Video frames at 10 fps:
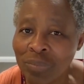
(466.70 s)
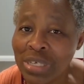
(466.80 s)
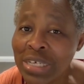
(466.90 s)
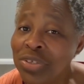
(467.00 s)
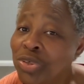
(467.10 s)

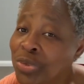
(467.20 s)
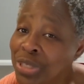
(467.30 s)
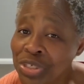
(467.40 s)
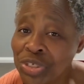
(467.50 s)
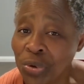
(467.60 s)
In
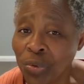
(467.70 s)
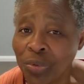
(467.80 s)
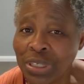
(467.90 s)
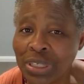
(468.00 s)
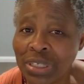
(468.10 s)
doing so,
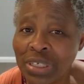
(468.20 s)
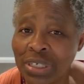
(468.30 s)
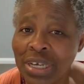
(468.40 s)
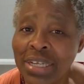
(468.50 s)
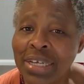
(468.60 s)

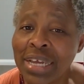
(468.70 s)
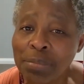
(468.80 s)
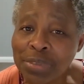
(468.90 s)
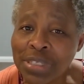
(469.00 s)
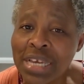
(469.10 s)
it
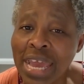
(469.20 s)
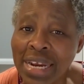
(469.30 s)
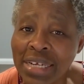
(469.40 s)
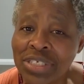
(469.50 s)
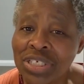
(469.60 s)
keeps the
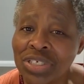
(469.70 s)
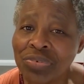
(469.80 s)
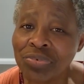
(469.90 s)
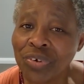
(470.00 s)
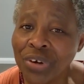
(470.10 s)
energies
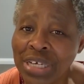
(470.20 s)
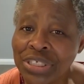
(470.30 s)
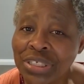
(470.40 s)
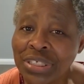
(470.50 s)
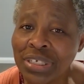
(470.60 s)
of
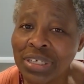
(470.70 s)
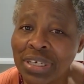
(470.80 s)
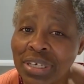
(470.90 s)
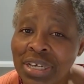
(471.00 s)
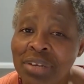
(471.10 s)
creation
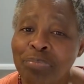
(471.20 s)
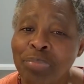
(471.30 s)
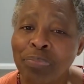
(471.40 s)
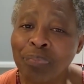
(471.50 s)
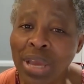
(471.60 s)
in
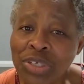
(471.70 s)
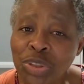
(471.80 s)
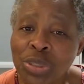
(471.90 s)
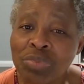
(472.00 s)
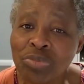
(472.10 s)

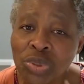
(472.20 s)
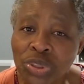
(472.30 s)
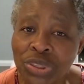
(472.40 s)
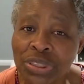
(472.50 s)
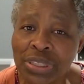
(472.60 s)
perpetual
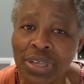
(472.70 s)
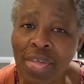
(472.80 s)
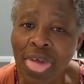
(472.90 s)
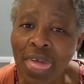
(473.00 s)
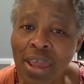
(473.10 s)
motion,
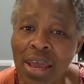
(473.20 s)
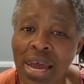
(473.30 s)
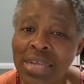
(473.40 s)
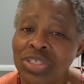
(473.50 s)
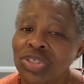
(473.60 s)

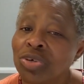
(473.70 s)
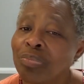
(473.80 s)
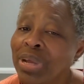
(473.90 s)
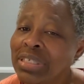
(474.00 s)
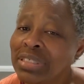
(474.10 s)
and so
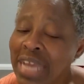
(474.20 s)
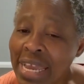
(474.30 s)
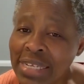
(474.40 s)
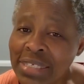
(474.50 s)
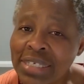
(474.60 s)

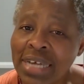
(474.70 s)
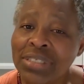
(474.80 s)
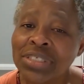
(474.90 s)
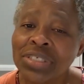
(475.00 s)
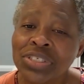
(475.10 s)
maintains and
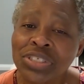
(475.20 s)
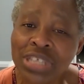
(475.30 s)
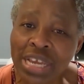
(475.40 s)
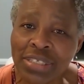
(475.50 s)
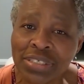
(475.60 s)

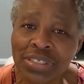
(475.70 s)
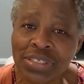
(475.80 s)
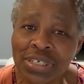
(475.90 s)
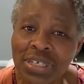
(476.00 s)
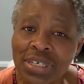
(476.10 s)
sustains
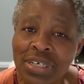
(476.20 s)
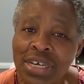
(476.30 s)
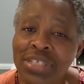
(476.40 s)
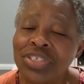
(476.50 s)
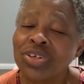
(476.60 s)

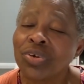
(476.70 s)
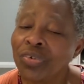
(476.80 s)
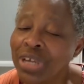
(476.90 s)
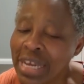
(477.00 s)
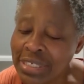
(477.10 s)
its
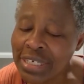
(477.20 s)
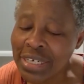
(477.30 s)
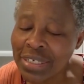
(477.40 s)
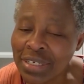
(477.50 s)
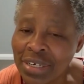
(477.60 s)

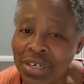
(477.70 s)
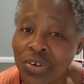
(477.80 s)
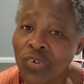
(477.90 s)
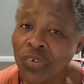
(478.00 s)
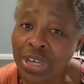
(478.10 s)
created
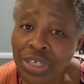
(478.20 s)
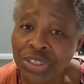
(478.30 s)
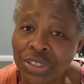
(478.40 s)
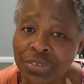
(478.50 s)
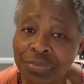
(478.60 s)

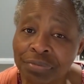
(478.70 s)
creation.